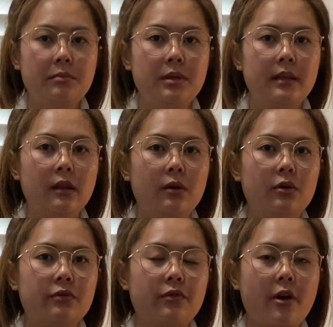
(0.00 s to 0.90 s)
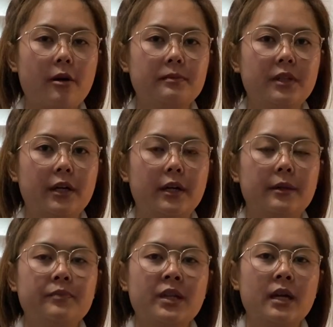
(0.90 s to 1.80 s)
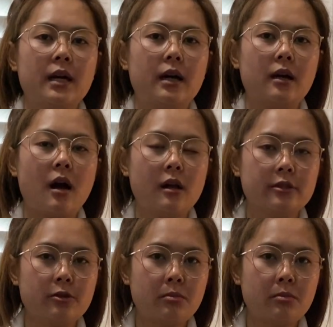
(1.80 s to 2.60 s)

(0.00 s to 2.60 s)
below from the costal